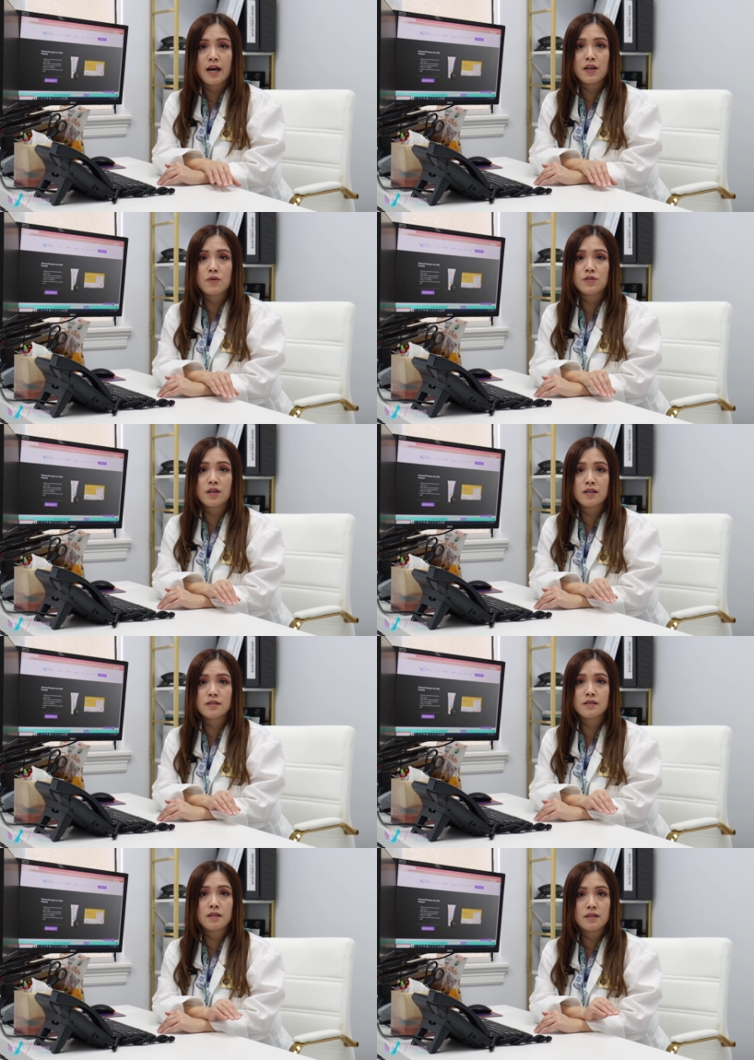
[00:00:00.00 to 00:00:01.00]
and you
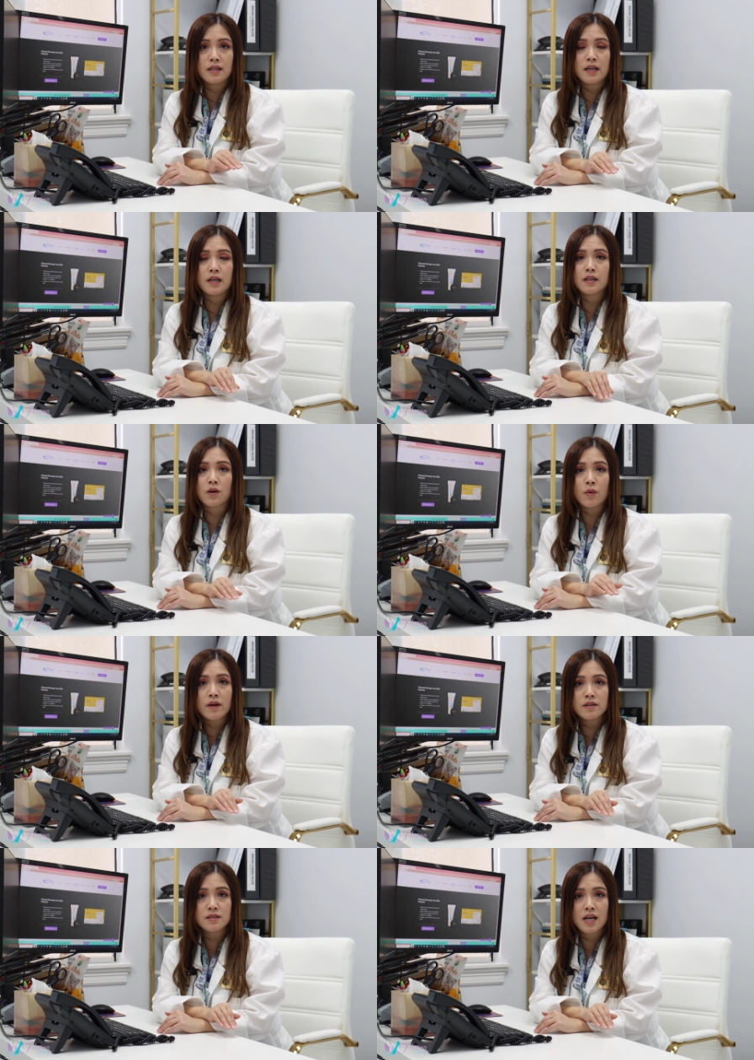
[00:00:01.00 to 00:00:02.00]
just need a
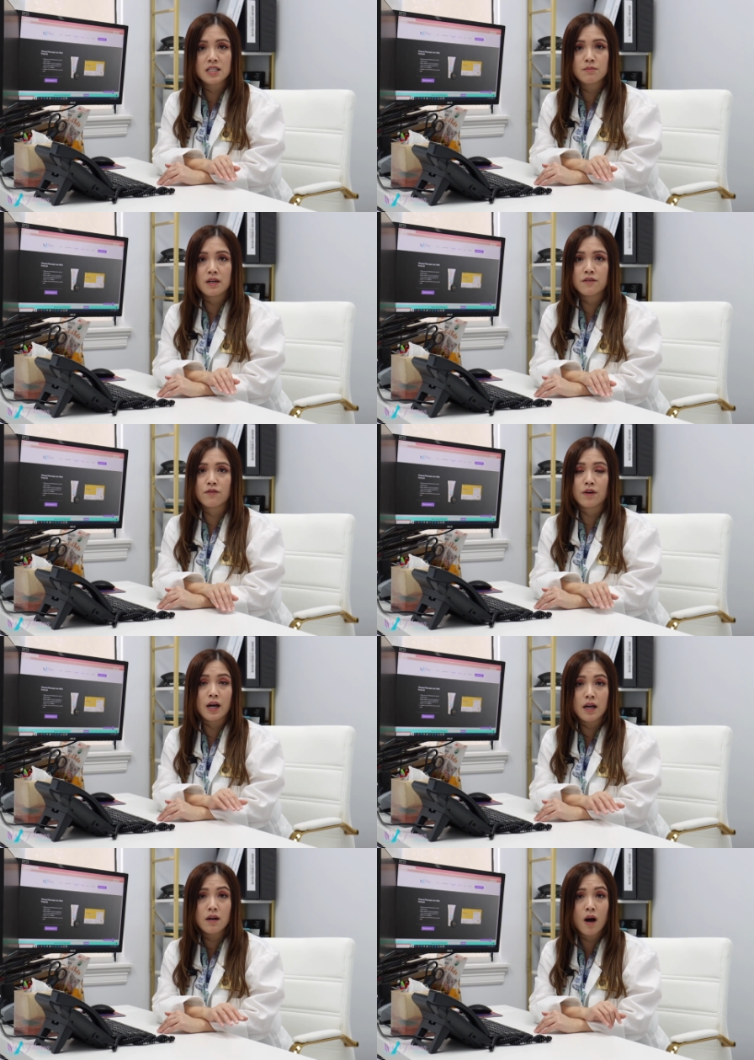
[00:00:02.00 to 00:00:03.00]
quick assessment for an
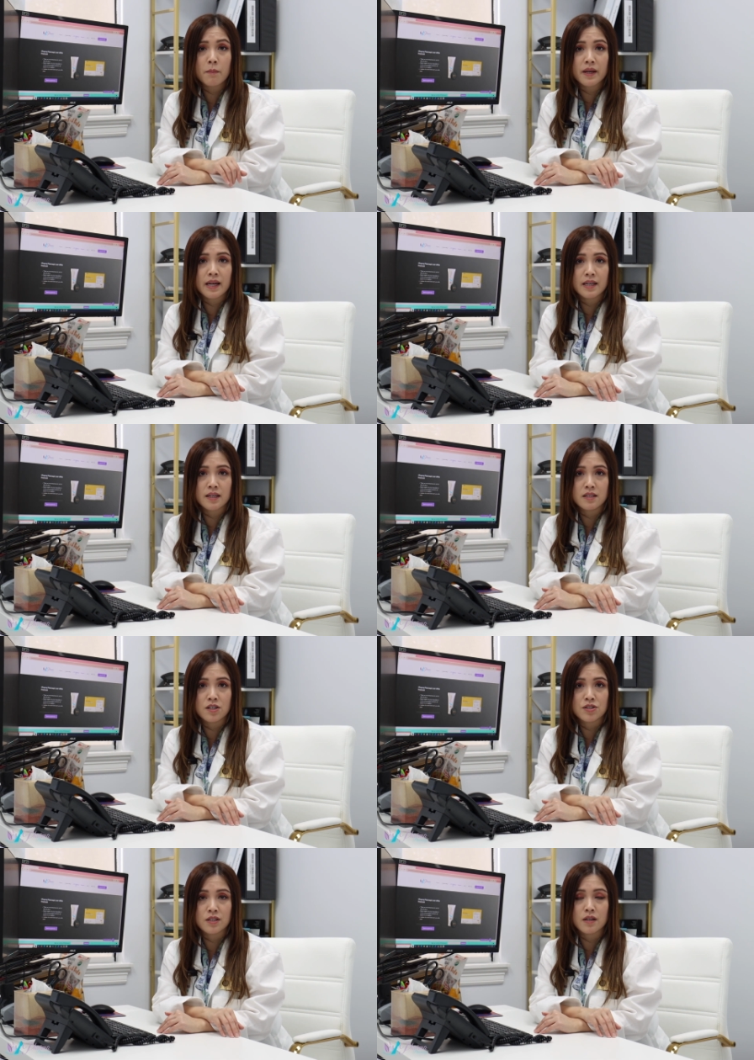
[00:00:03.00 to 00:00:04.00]
uncomplicated
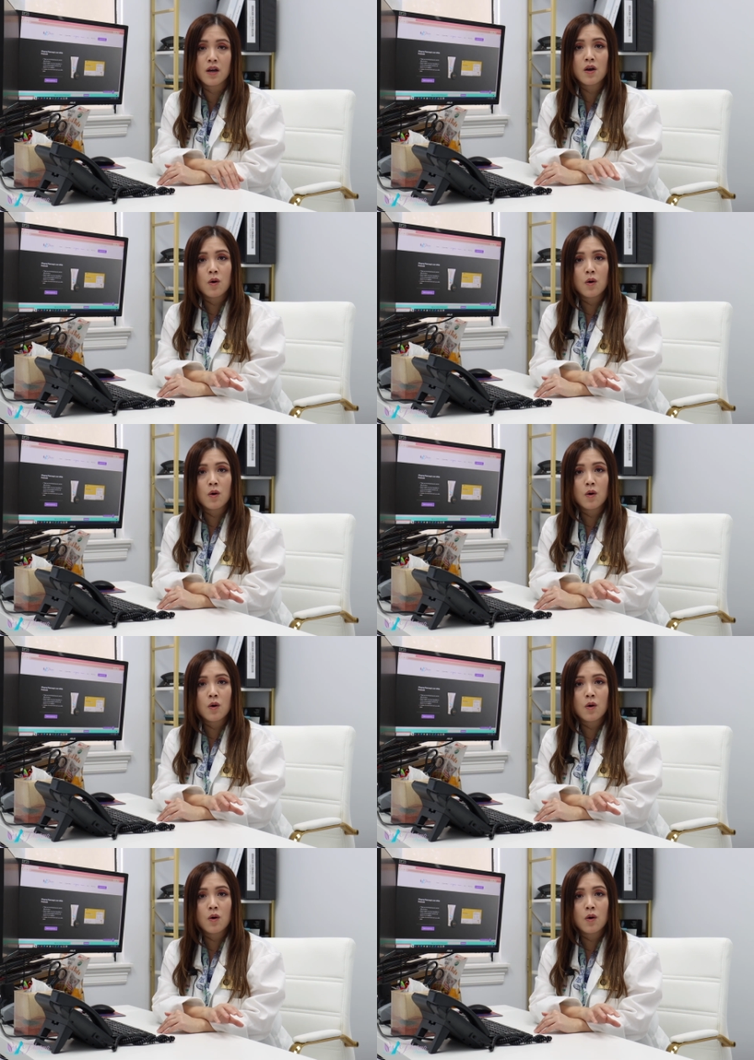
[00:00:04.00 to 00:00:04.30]
condition,